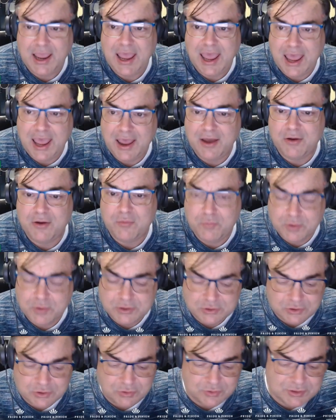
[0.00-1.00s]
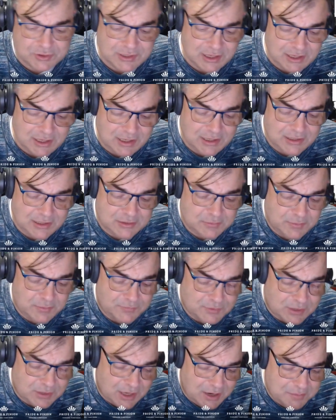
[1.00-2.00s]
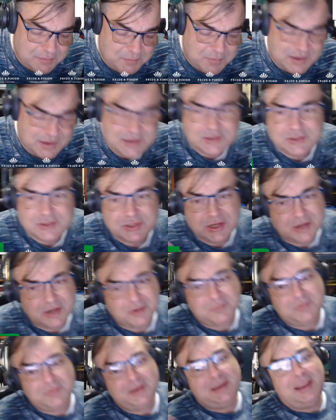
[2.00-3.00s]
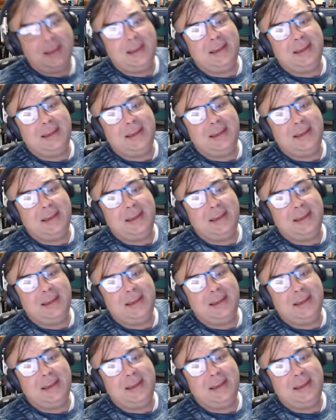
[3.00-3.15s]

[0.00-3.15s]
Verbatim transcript: how was your dealings with Timepiece Gentleman?